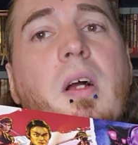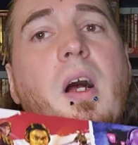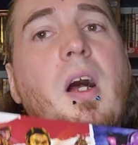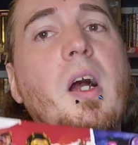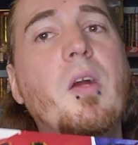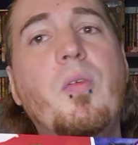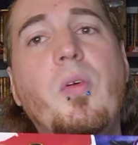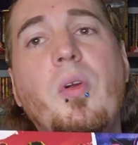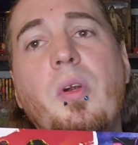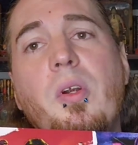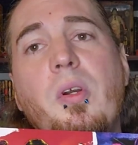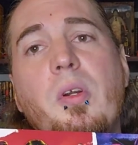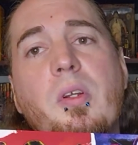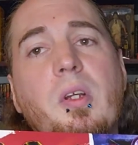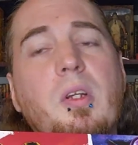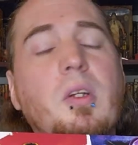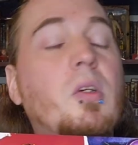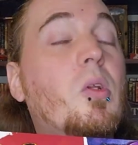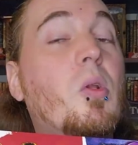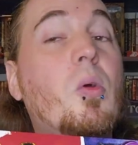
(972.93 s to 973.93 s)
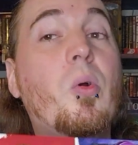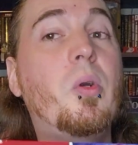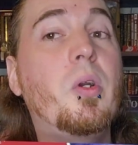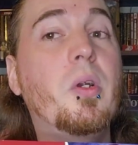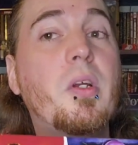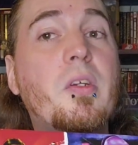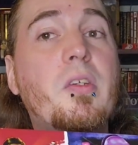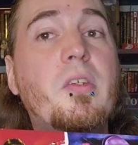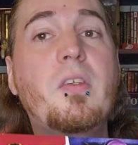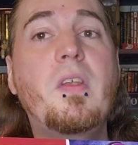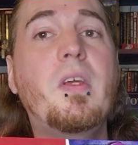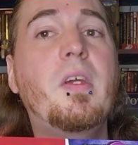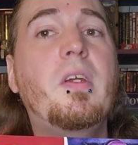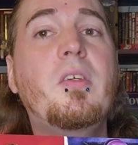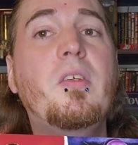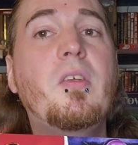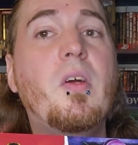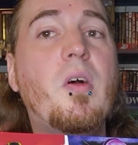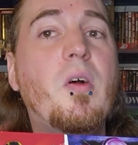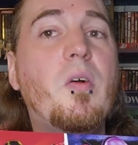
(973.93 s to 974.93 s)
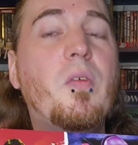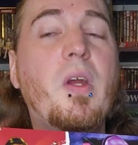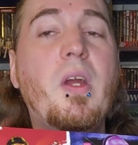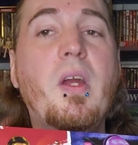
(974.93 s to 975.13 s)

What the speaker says: I've heard glorious things of,